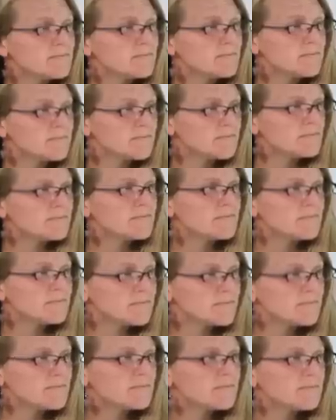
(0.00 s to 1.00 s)

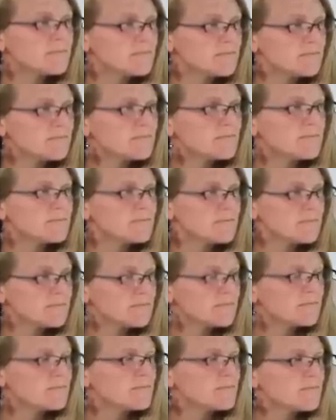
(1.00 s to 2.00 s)

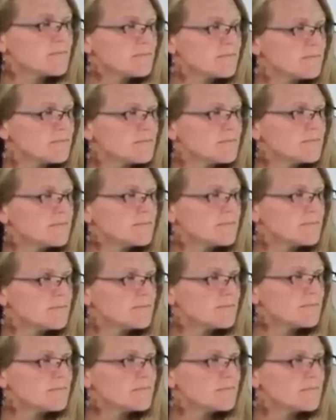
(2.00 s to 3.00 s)

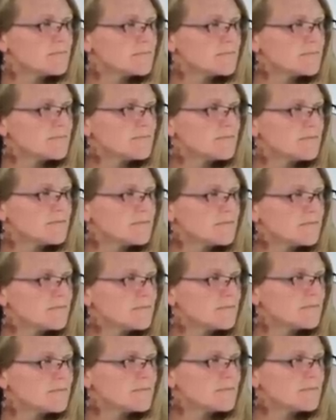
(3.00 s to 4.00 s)

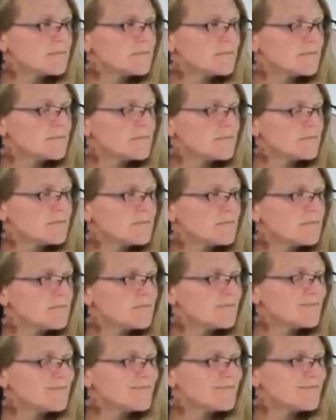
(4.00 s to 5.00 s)

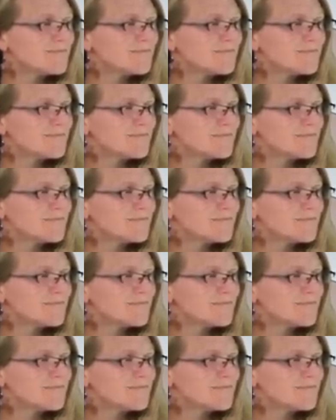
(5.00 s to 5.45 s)
(silent)